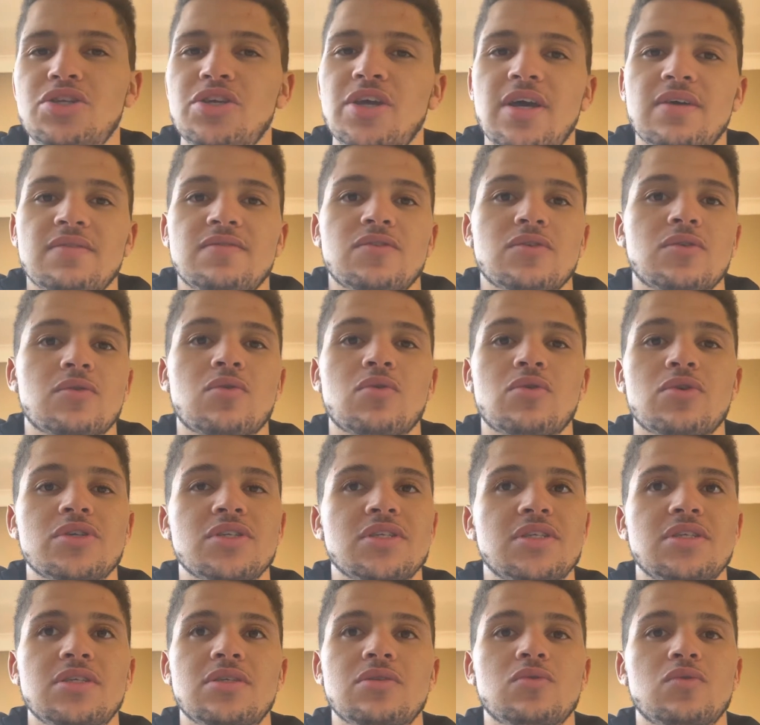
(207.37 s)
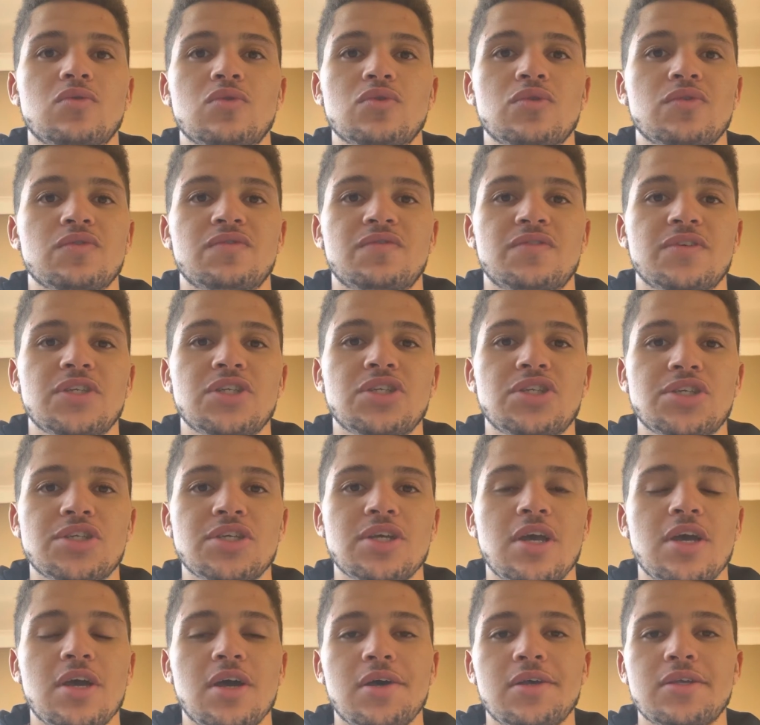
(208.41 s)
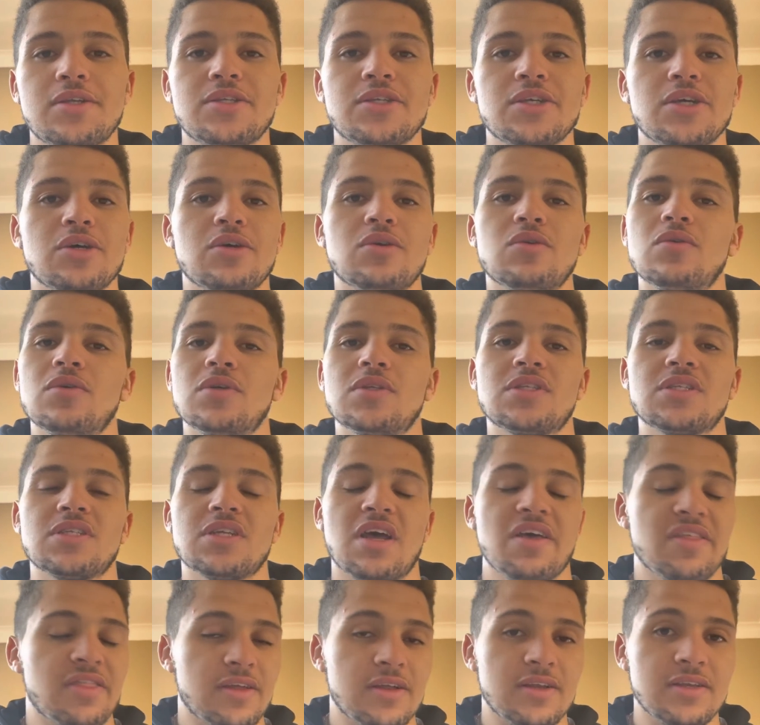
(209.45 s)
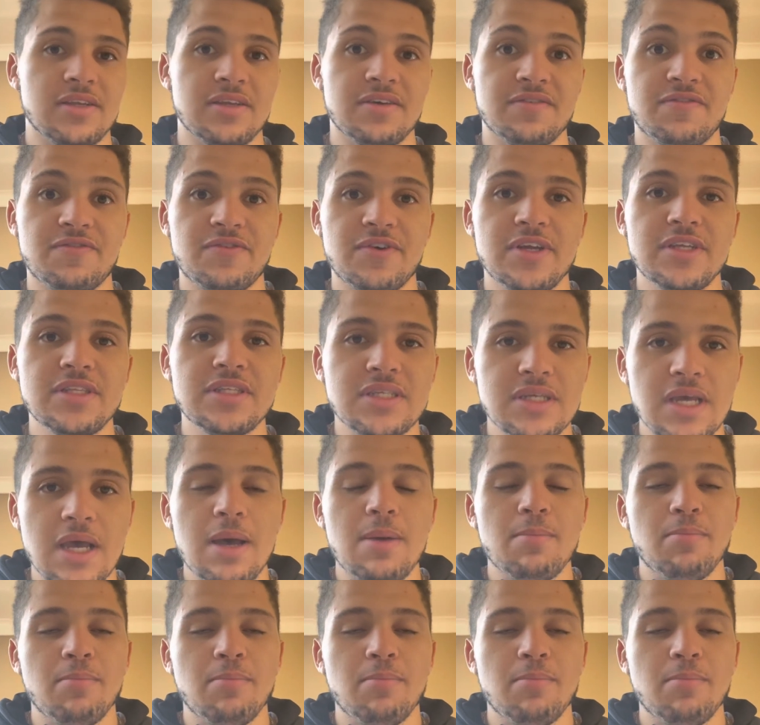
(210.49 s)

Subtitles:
You have to quarantine all your fish, so it's nothing different.